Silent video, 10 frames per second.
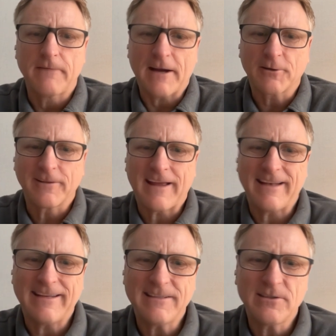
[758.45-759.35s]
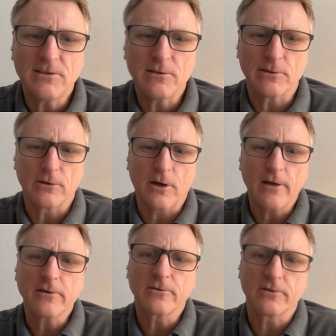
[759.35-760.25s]
factoring that into your
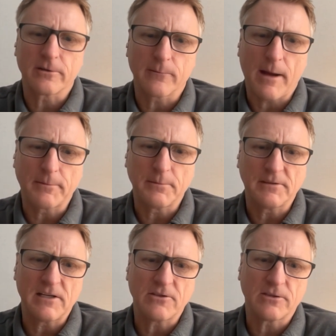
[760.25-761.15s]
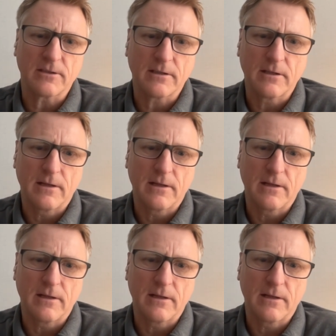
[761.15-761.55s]
longer term optimization,